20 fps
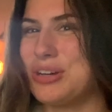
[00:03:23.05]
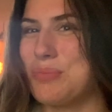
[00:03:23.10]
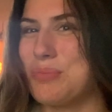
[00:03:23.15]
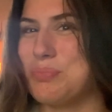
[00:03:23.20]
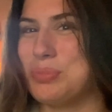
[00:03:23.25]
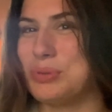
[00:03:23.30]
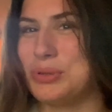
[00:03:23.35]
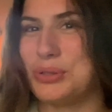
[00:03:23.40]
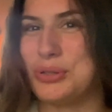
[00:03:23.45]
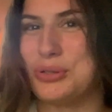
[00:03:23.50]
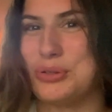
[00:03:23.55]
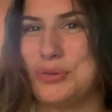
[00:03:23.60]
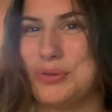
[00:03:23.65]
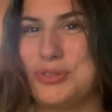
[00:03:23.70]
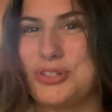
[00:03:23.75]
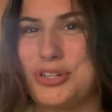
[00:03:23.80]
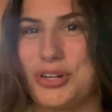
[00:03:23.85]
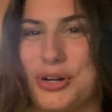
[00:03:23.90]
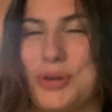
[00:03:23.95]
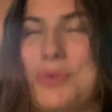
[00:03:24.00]
a blue
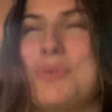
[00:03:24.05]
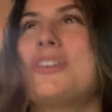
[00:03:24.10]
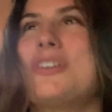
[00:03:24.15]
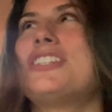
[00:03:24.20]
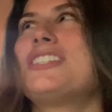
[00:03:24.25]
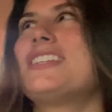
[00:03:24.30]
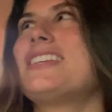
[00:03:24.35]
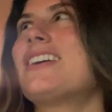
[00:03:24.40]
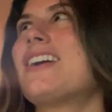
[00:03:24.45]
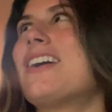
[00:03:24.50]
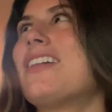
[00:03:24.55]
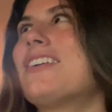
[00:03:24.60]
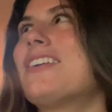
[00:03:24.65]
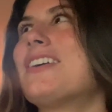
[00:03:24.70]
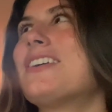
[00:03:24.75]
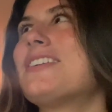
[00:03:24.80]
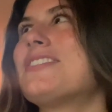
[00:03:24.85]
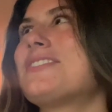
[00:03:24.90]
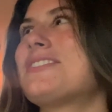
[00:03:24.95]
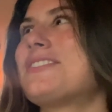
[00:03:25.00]
turquoisey
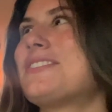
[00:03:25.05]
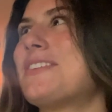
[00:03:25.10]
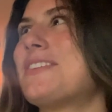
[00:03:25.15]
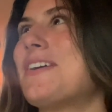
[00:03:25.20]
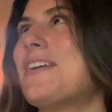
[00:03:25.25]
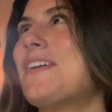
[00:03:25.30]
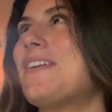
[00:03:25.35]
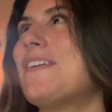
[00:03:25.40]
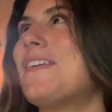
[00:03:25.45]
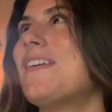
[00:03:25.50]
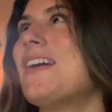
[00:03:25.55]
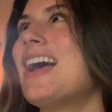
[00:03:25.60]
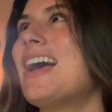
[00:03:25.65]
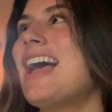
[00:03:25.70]
color. So